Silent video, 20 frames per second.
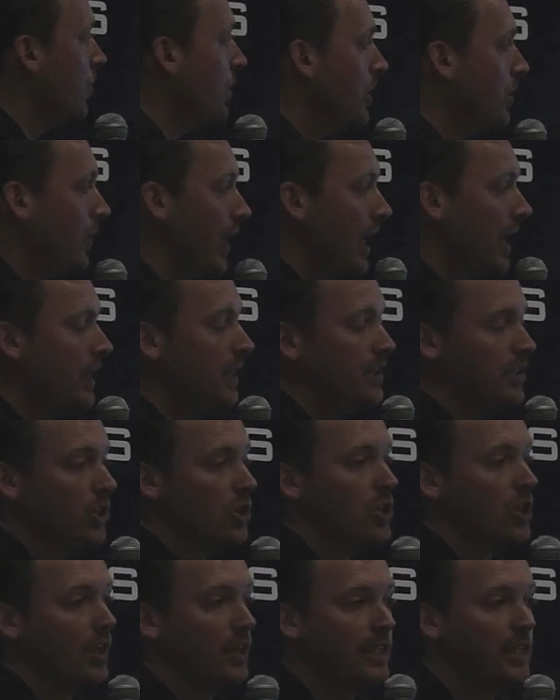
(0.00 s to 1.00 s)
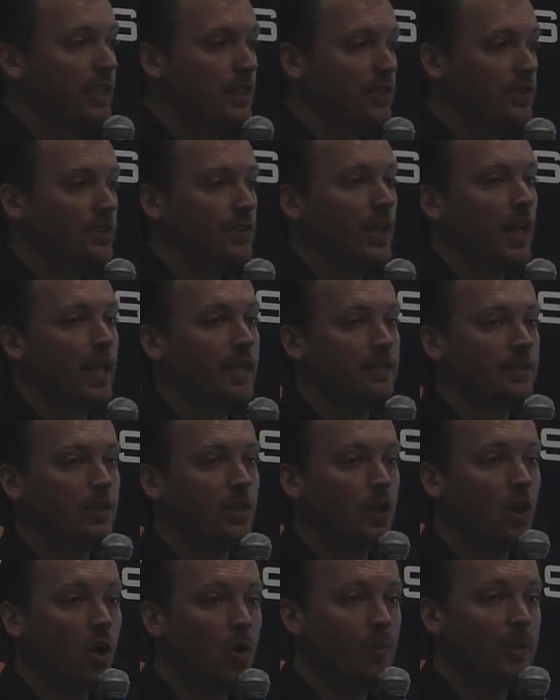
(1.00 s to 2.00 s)
we created Digital Leaders as a
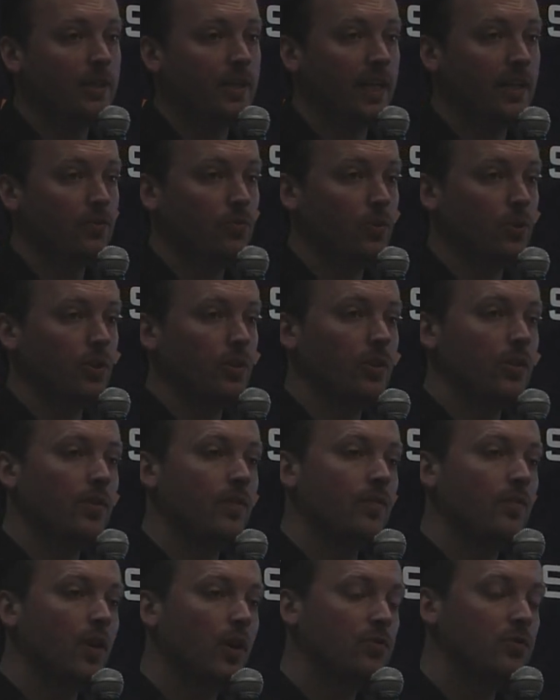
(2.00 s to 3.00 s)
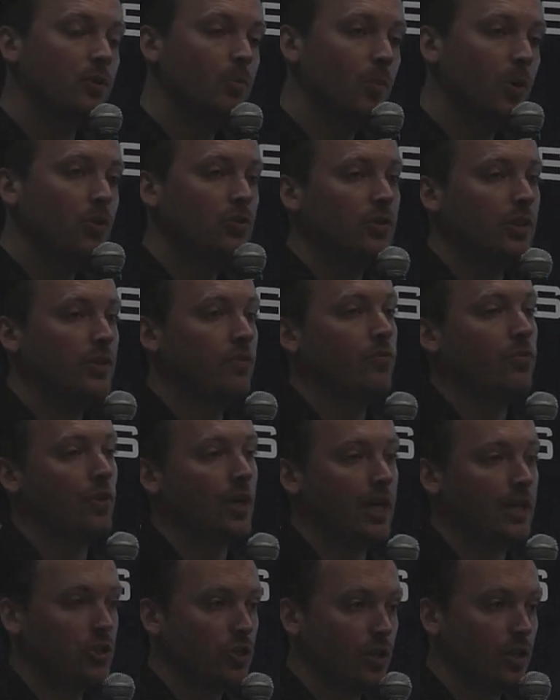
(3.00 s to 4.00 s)
global network of the most
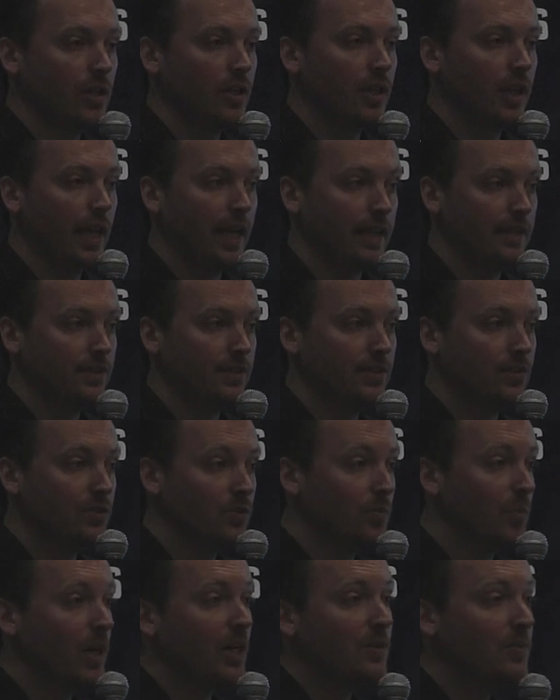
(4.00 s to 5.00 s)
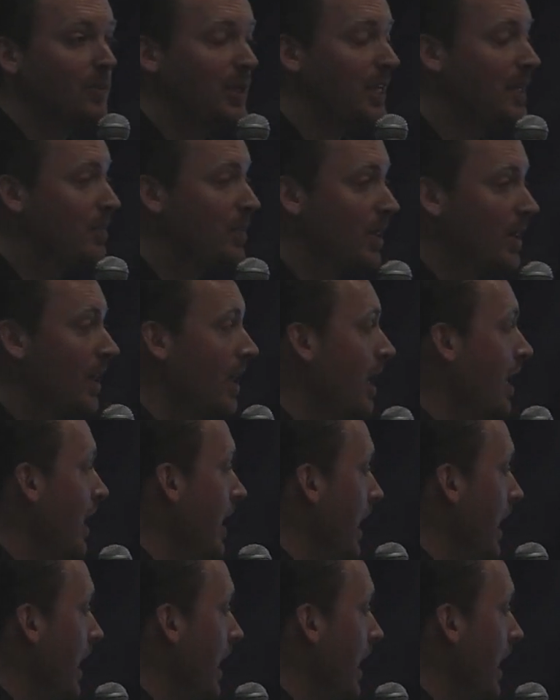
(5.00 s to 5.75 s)
influential and smart people